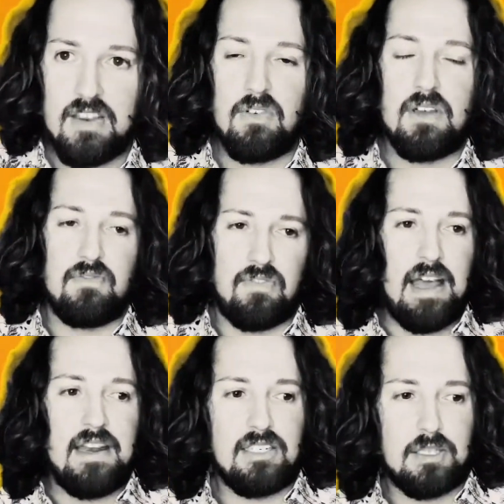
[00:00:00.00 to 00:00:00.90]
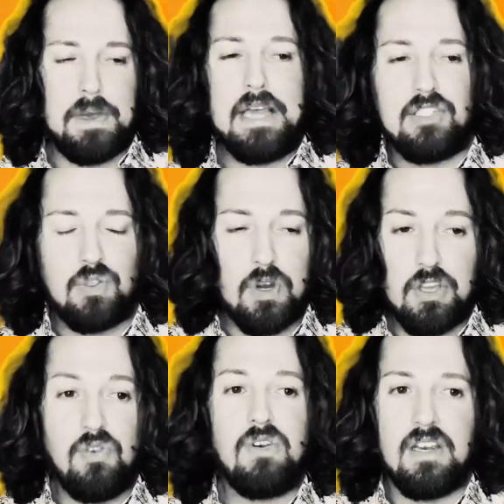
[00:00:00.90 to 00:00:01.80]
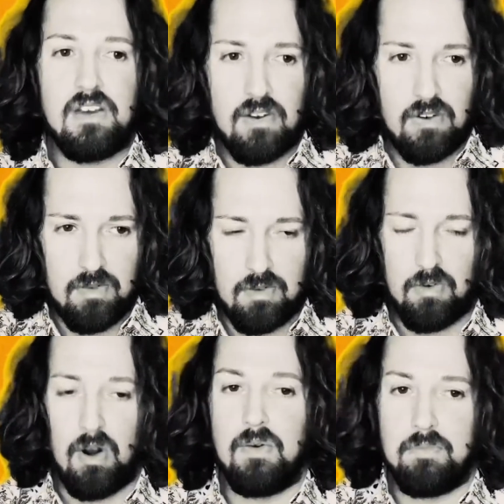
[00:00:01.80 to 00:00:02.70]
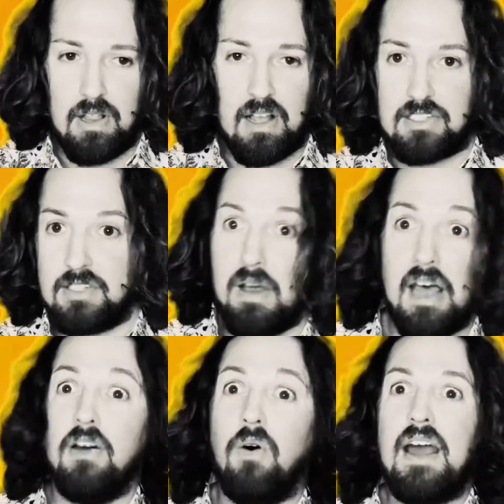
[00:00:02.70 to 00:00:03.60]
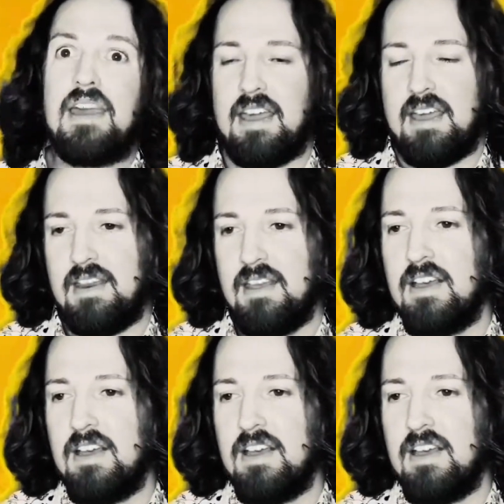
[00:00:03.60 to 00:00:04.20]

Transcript: You can find a space where you can grow and blossom. I know I can.